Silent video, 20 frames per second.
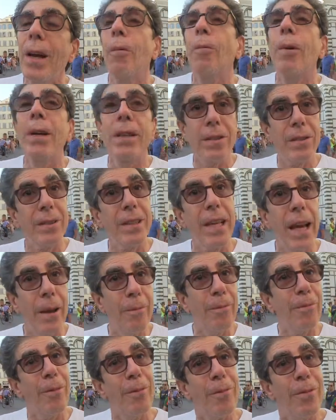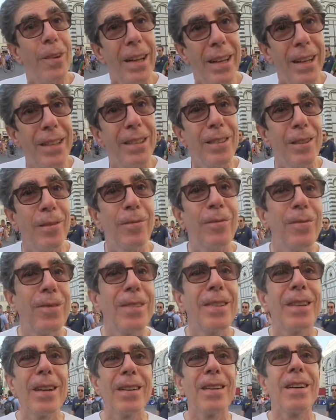we just came from Venice a
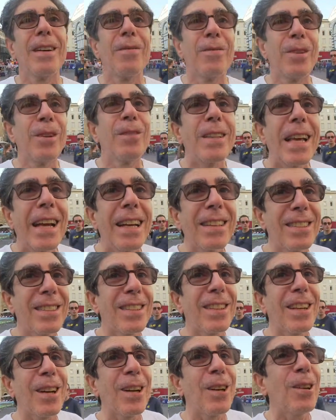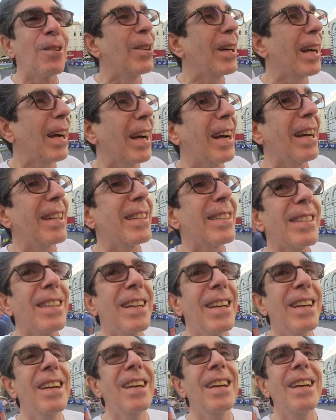few days ago, and
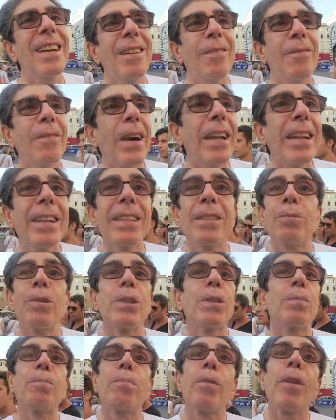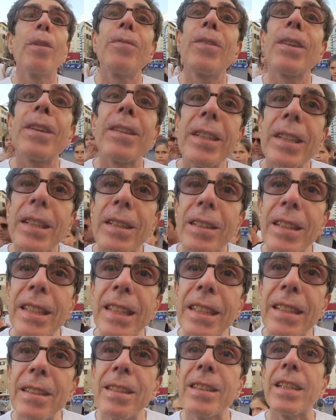Venice was perfectly
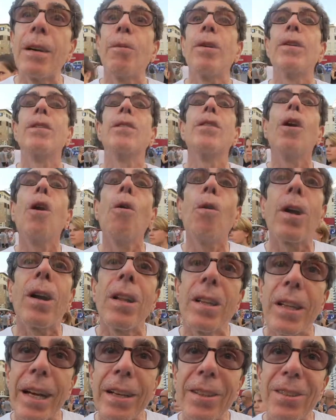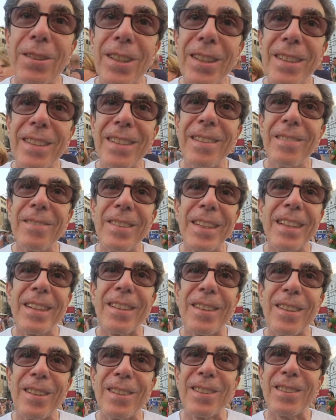clean. There were no collection
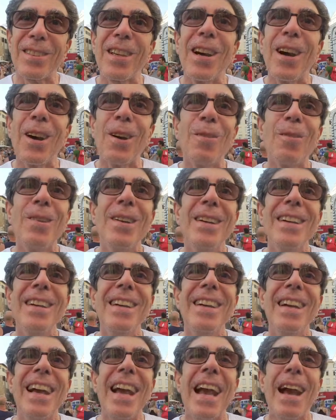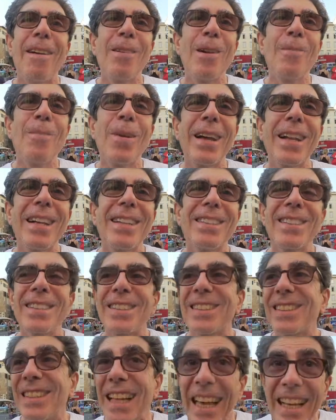vehicles, so everybody
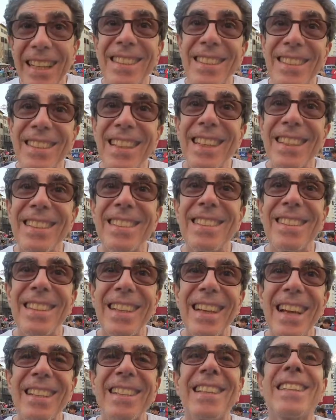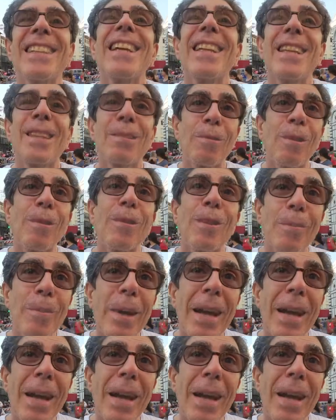just takes things and then they throw them